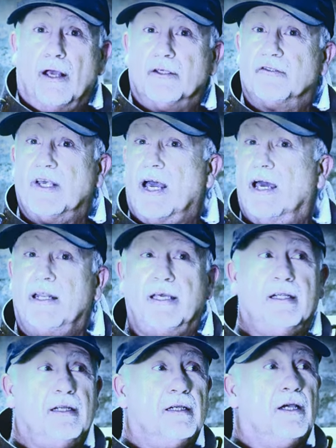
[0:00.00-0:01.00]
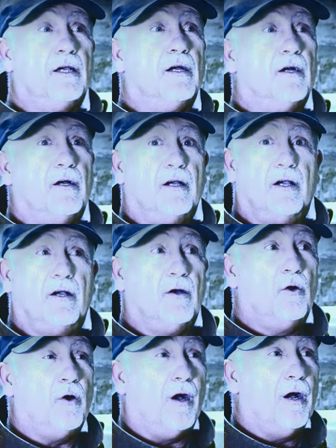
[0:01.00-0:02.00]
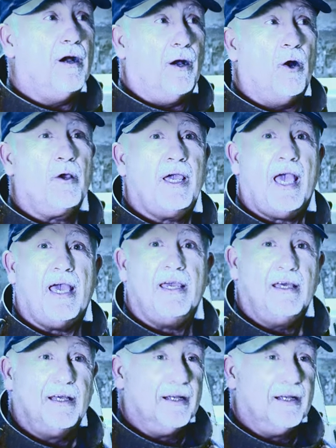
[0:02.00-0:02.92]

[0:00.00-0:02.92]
Is that it? Oh, okay.